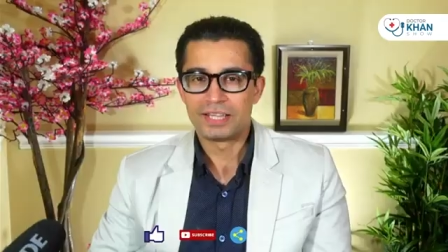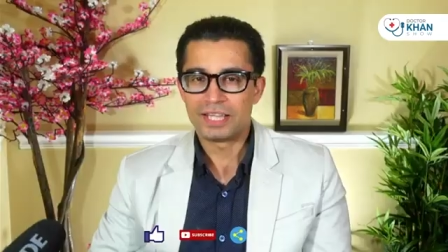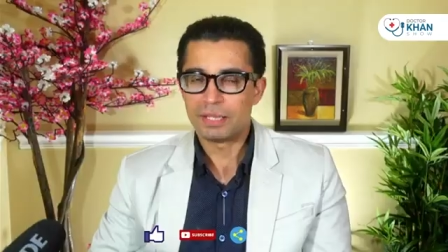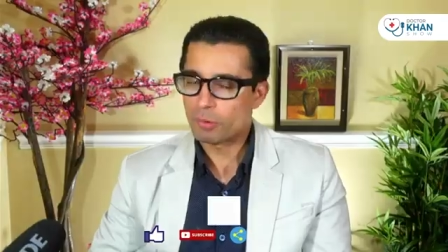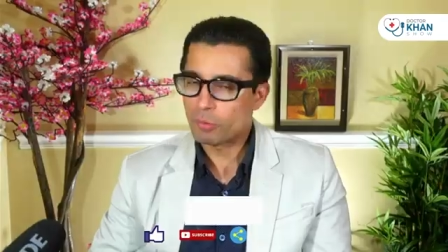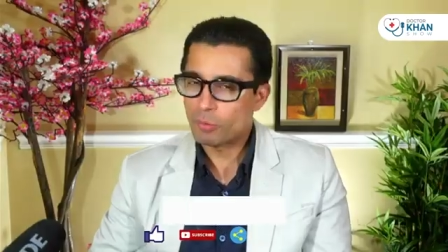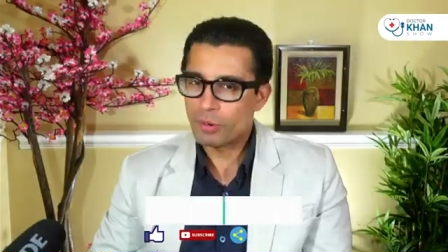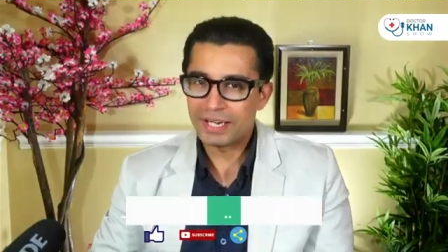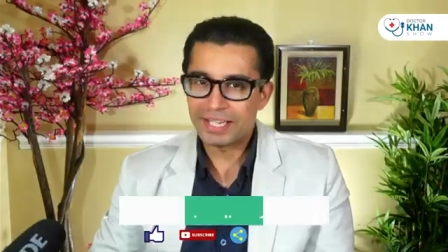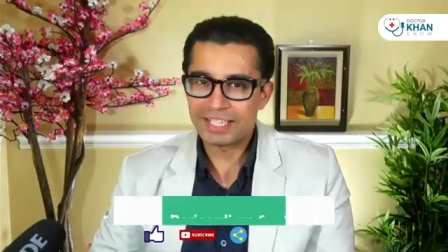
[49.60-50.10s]

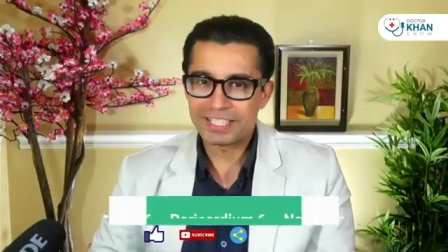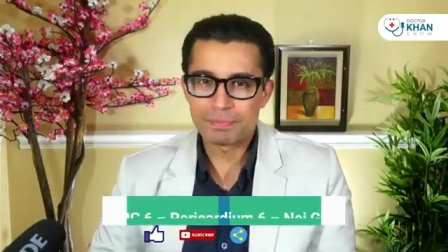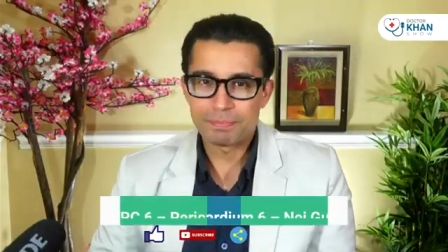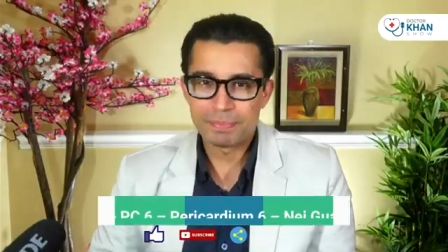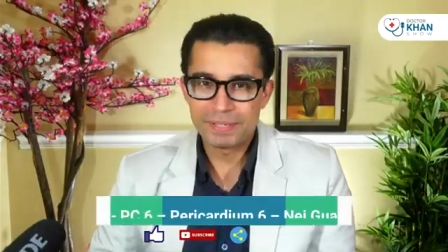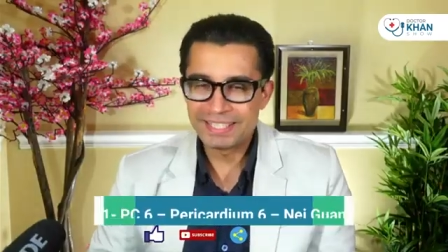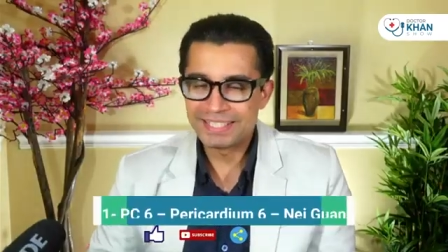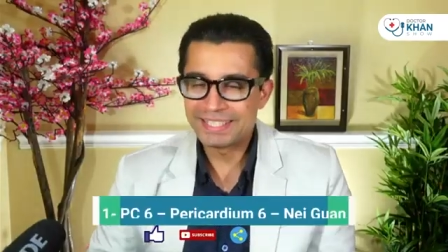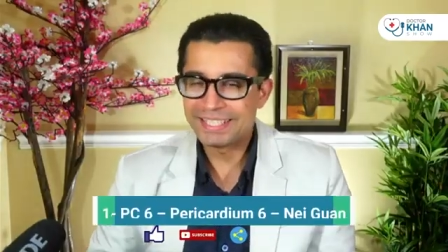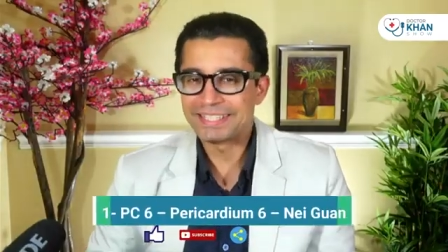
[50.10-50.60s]
Number 1 is
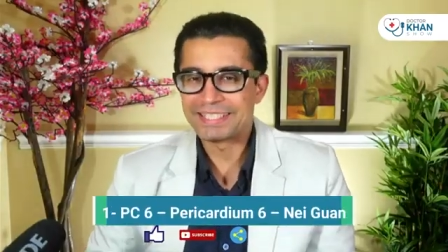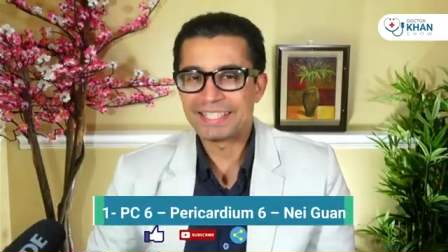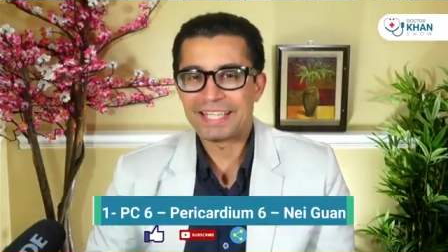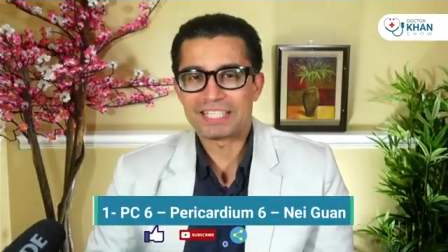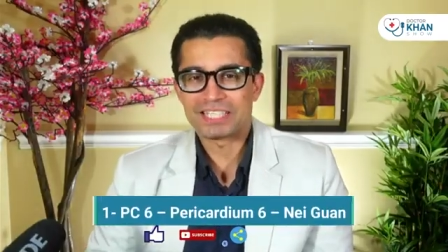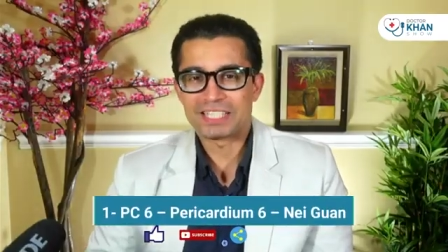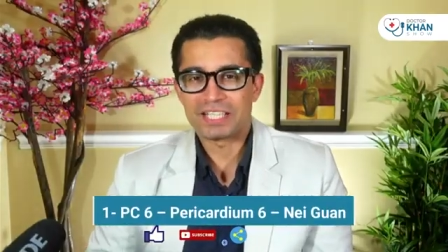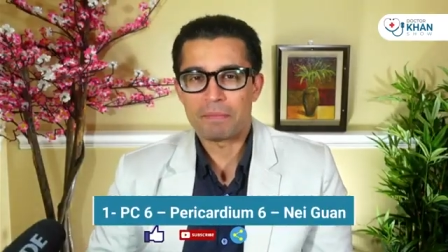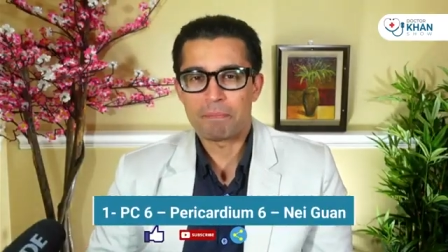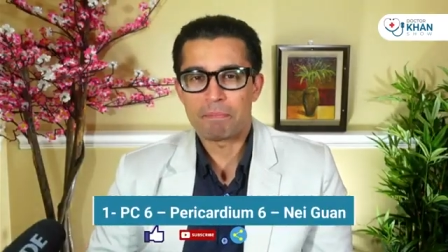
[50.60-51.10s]

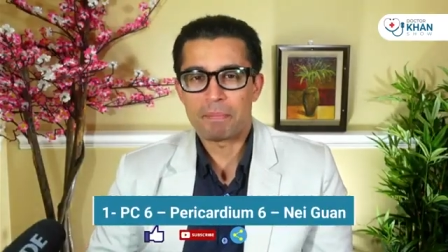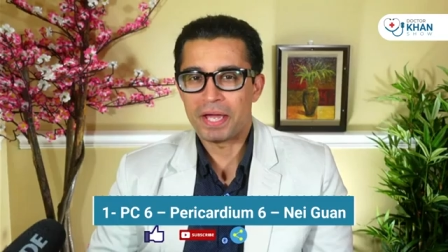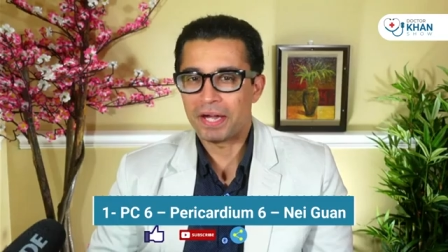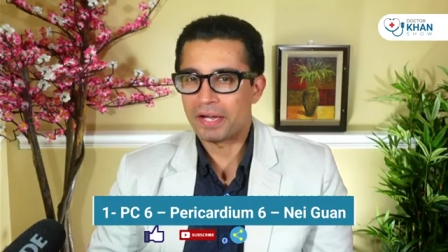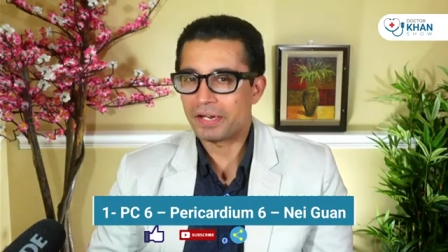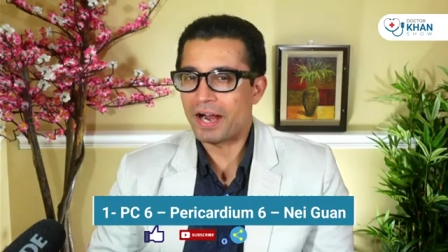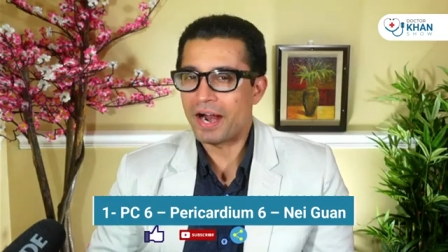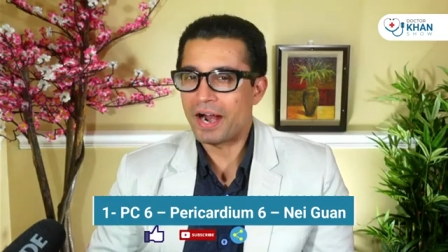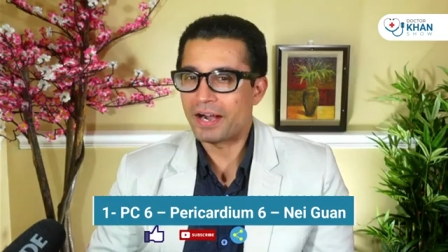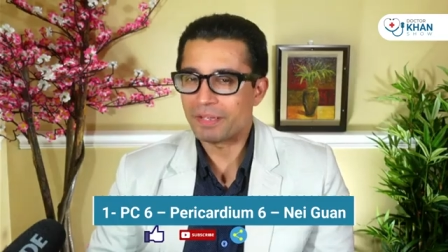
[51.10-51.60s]
PC6,
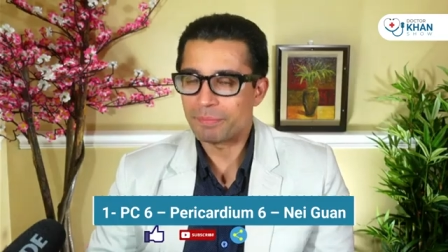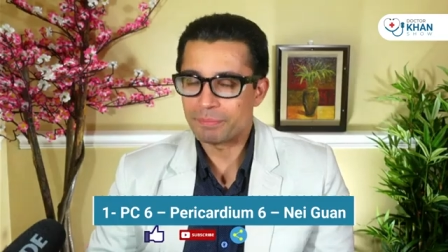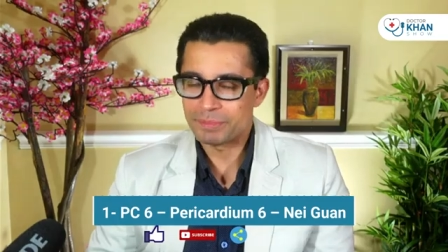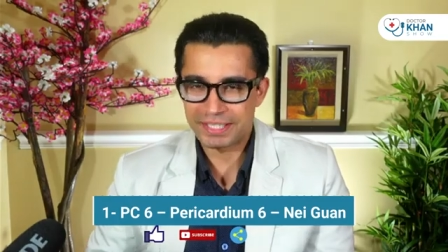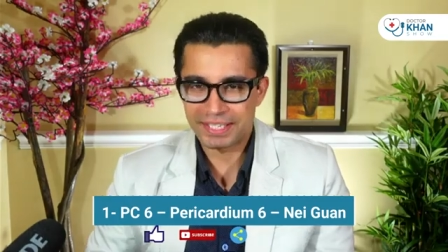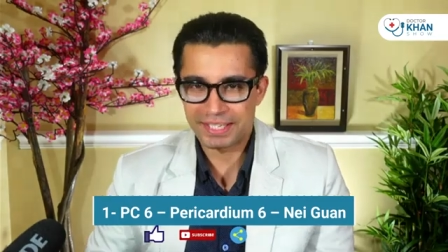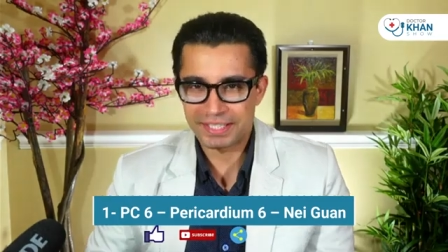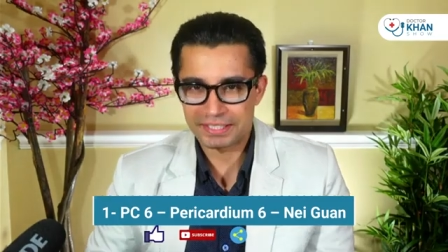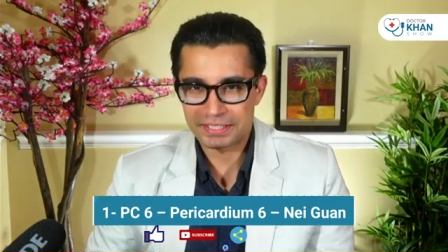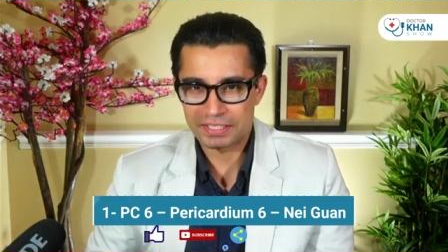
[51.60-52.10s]
pericardium
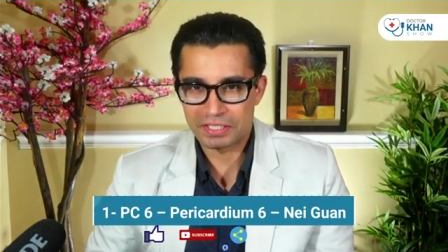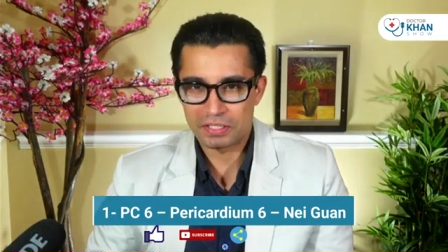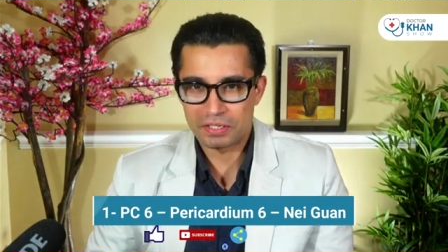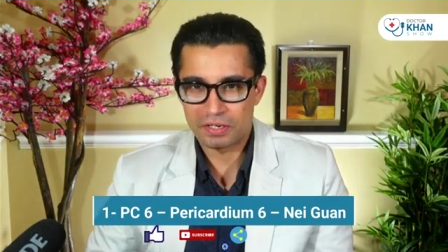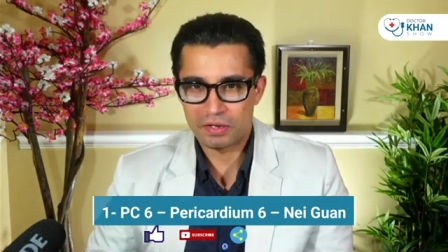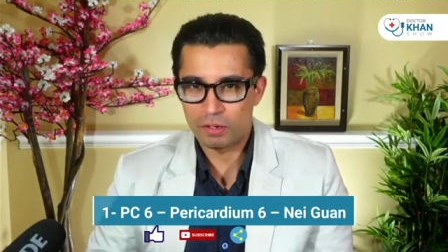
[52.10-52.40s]
6,